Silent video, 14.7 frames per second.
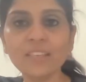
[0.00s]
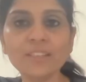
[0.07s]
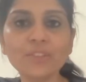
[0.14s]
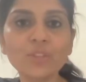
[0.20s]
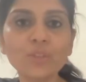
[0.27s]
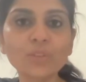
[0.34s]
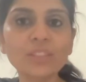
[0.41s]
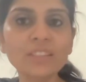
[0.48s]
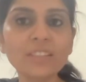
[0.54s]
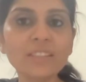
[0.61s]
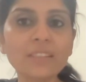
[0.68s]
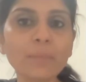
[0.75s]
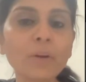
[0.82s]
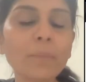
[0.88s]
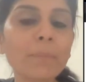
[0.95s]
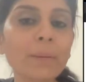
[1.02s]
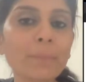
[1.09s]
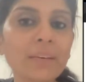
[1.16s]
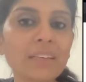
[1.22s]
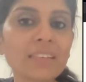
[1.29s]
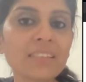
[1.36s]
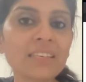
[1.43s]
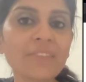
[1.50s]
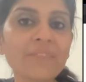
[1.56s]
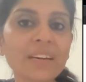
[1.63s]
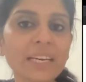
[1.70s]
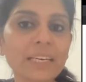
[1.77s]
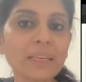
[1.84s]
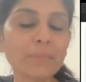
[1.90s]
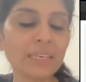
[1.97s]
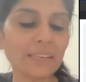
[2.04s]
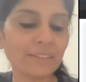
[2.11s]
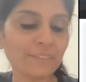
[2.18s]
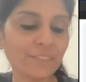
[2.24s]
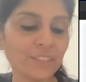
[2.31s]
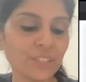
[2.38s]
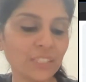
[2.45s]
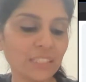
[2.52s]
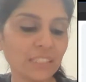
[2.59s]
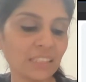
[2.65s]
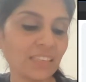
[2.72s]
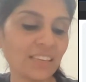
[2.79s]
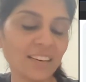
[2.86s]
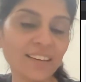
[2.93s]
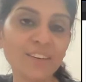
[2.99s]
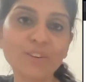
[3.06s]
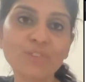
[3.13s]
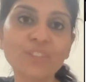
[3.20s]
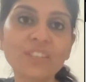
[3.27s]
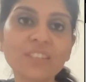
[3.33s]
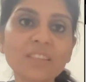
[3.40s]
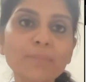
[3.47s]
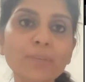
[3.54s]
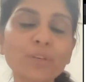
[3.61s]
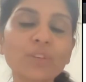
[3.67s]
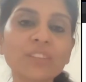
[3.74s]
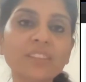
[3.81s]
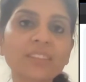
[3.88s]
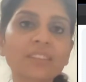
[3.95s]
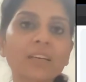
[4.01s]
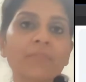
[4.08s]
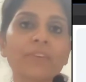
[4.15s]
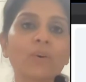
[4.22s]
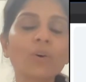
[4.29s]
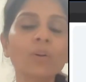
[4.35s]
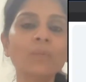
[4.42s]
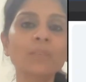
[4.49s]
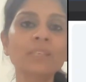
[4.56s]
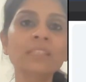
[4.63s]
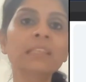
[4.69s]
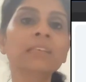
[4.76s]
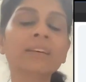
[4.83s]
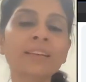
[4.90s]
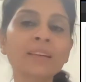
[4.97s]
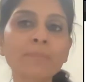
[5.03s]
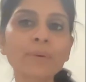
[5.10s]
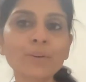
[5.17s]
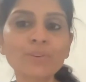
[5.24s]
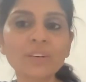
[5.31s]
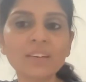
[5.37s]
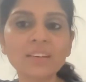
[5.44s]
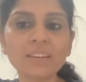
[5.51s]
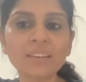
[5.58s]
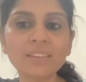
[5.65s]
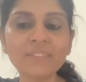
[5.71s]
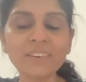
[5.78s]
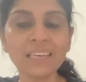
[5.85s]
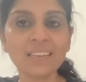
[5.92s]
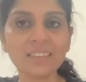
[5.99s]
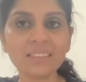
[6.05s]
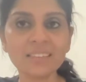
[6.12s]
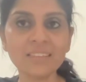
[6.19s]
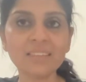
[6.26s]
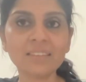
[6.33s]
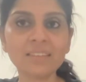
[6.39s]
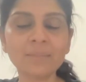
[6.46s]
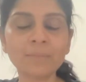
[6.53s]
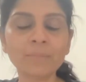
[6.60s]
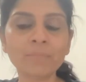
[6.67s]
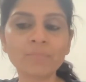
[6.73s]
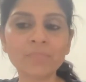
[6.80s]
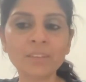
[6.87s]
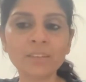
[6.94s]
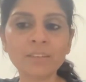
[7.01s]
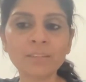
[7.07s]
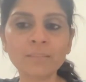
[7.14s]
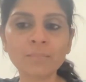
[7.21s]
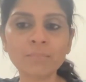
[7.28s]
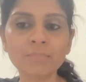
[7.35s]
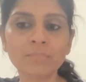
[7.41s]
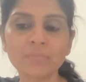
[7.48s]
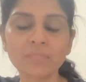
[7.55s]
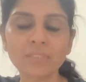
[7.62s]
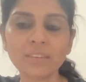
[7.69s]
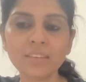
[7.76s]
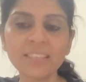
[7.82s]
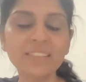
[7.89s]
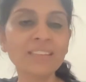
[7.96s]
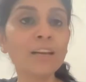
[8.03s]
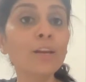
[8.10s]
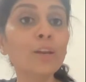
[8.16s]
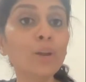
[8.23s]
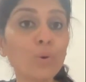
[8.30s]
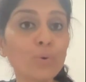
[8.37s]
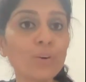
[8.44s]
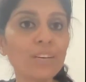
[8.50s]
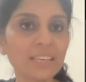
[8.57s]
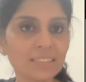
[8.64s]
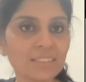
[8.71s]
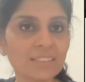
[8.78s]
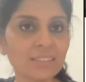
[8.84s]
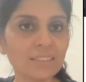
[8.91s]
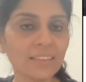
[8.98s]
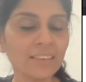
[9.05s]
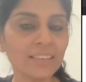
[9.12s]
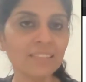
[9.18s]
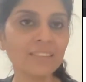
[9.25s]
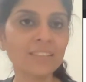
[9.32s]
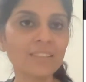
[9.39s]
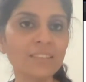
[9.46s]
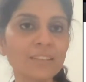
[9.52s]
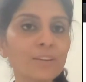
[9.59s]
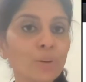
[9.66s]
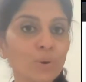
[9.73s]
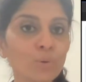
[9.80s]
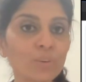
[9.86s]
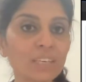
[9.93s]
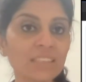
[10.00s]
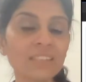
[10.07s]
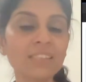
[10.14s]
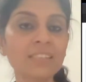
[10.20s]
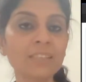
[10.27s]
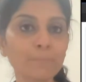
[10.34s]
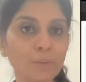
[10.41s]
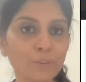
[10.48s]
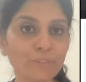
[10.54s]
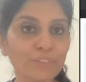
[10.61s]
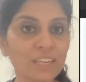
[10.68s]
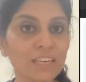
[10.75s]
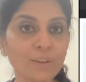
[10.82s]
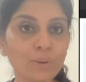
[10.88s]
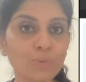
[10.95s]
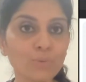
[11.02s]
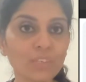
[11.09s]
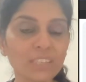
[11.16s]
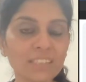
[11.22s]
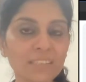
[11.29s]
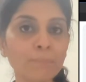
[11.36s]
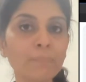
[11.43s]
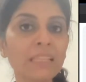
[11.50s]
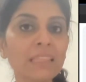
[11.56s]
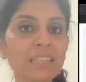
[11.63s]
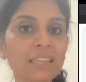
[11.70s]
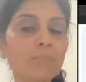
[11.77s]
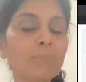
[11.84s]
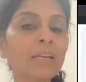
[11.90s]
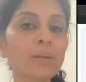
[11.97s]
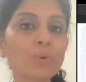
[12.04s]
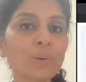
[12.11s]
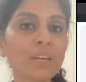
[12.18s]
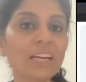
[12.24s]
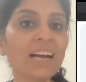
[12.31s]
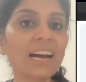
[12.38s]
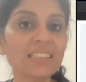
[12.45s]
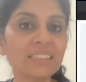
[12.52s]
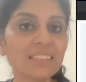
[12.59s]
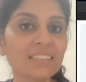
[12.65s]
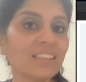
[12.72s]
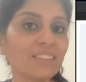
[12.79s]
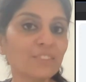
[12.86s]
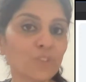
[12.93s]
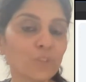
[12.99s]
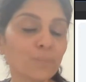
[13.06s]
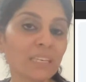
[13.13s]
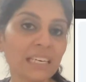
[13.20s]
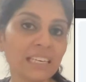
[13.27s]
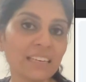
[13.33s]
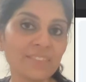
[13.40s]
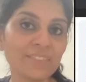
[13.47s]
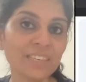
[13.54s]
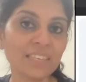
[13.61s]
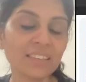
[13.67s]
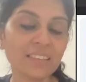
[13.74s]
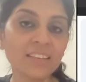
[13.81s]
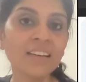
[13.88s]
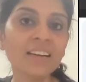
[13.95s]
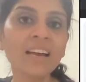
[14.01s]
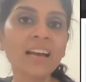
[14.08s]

So this is about memorizing vitamin deficiency diagnosis because we always learn about uh, various um, uh, his load tests, right? Histidine load test, tryptophan load test, malonic acid needs to be elevated.